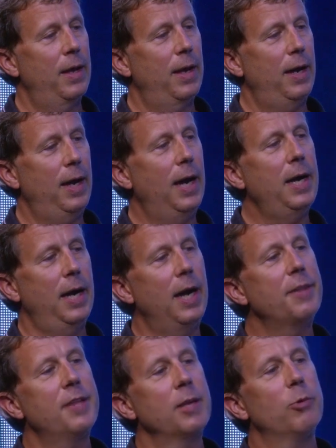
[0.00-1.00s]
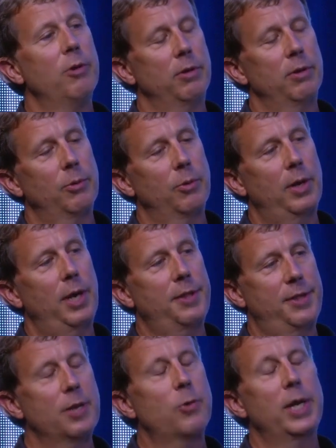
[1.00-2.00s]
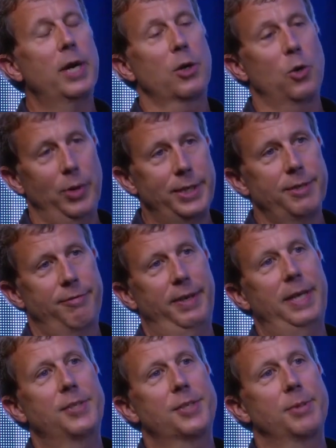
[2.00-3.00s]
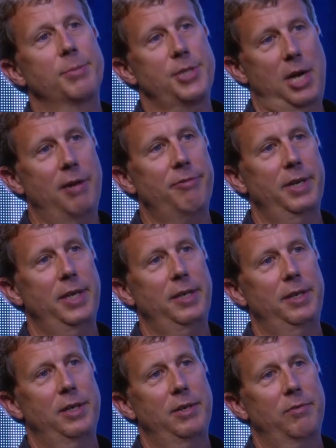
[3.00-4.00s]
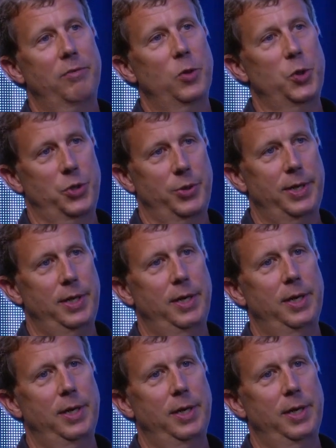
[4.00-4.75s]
I think we are going to face some softening for sure.